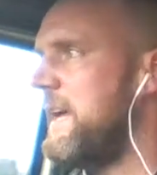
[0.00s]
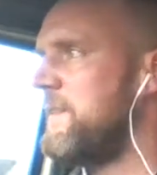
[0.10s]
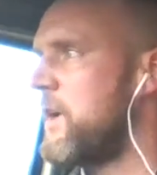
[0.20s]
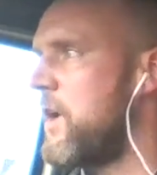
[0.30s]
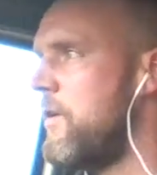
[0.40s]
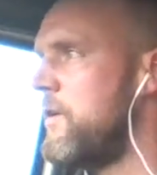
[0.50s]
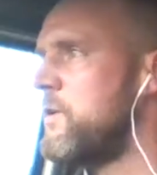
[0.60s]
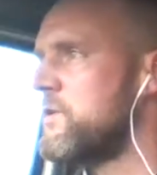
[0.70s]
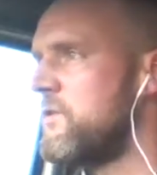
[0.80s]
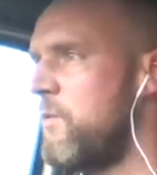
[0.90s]
in the
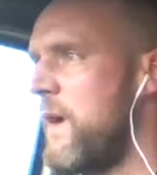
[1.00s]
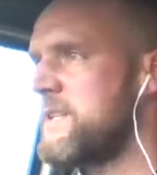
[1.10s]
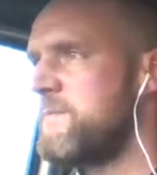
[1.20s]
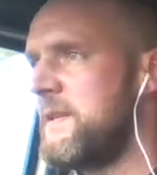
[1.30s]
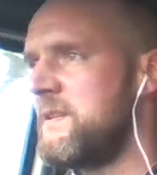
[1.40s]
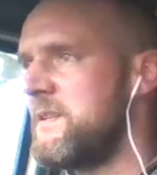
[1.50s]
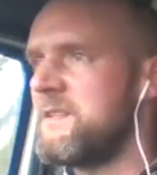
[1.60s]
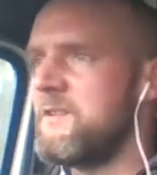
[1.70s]
corridors of Westminster